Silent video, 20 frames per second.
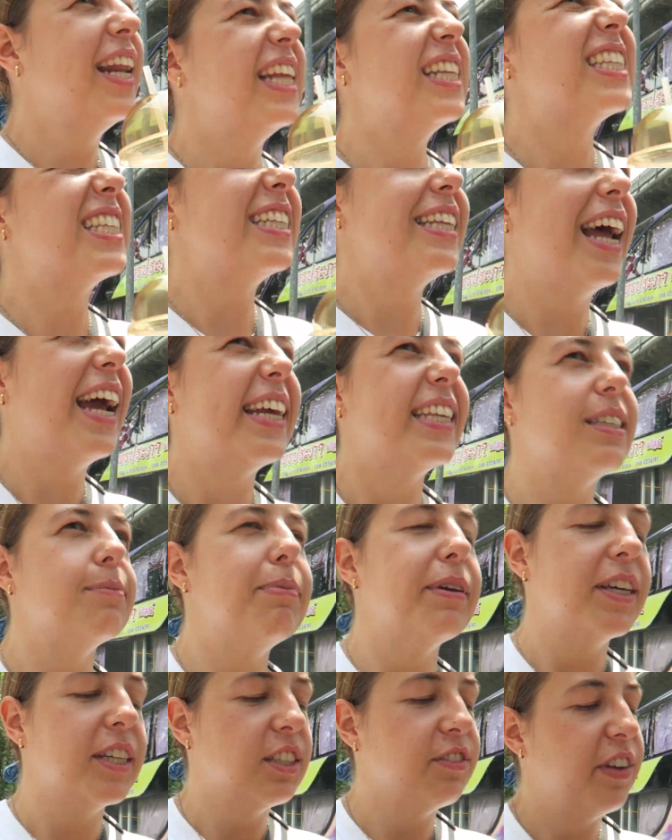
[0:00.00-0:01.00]
And it's nice
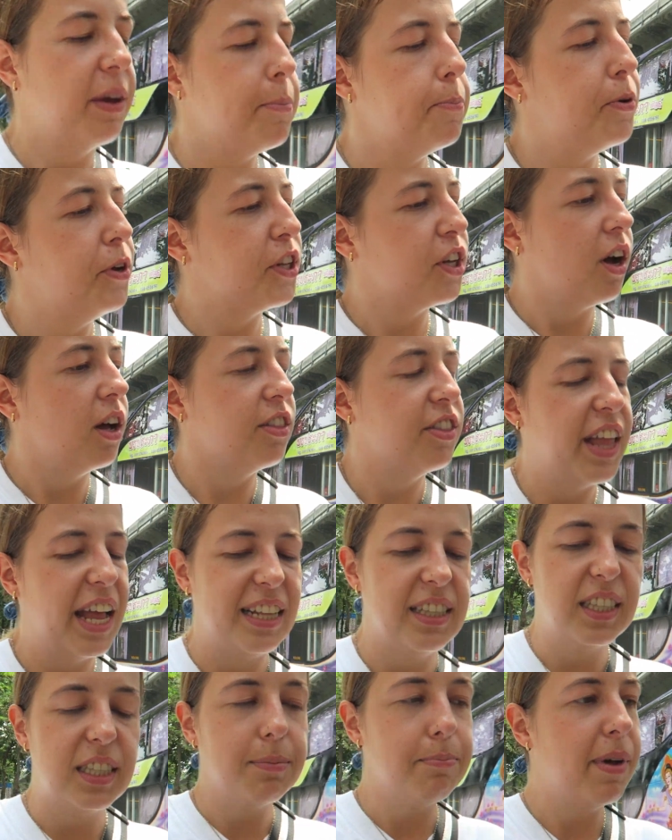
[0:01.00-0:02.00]
because they put
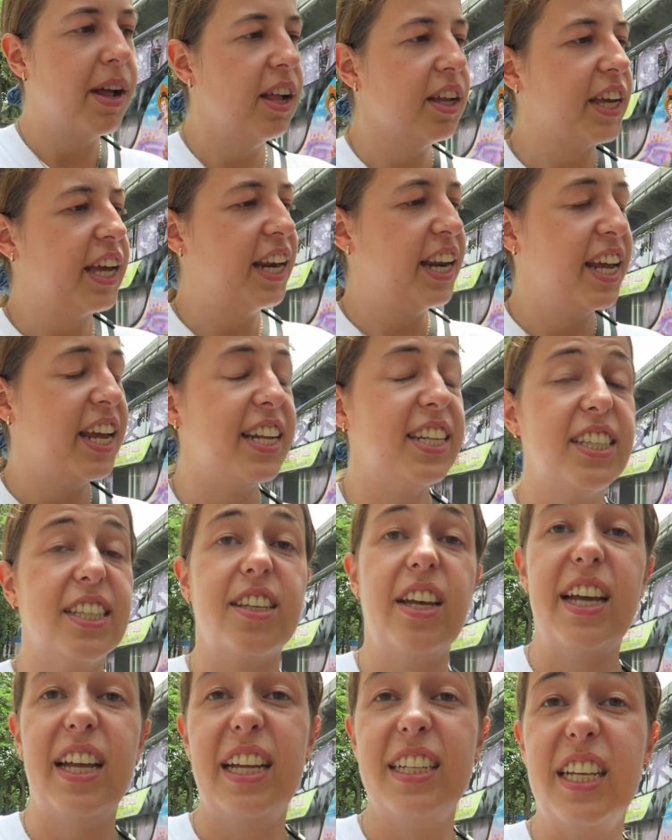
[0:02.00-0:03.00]
condensed milk in it
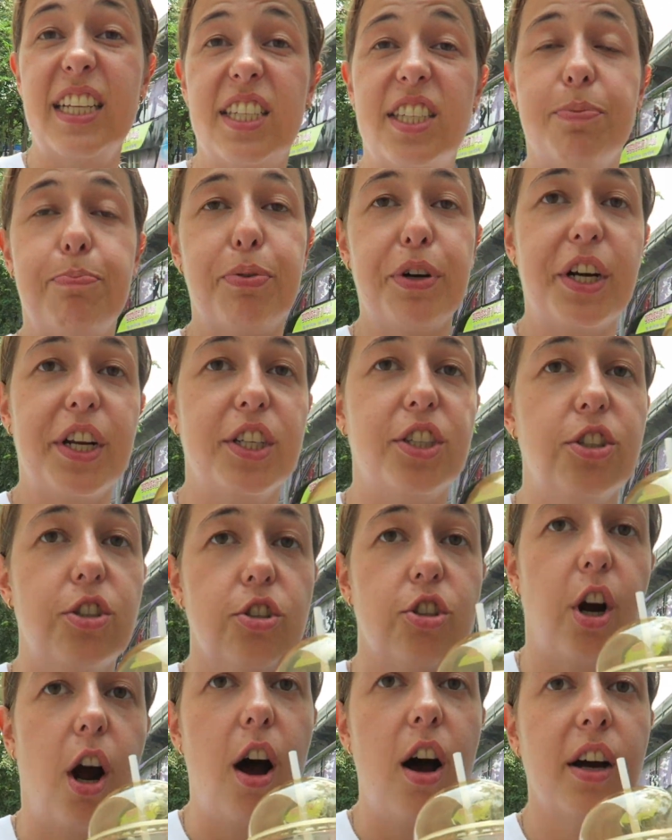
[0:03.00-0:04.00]
and it's pretty
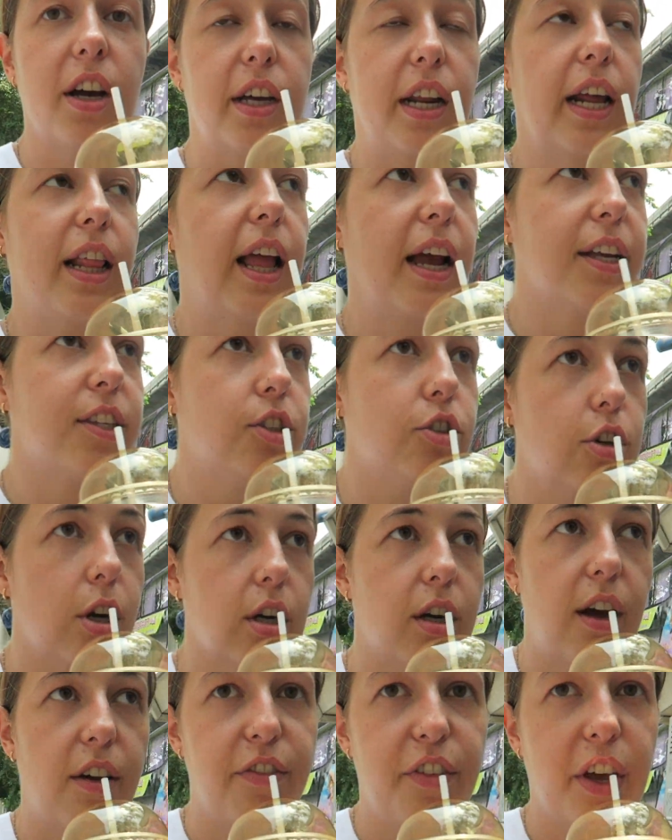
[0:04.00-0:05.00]
strong, and I like
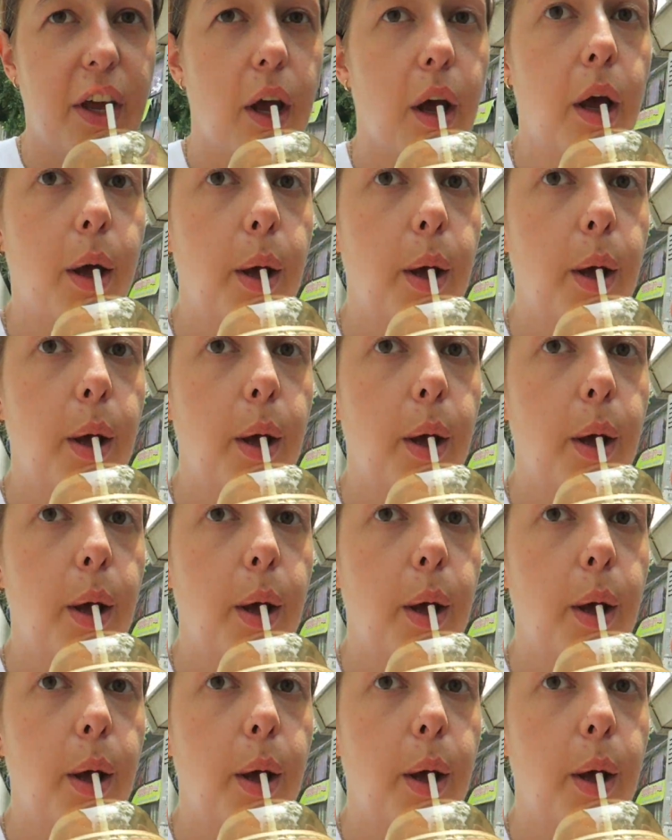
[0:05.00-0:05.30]
strong coffee.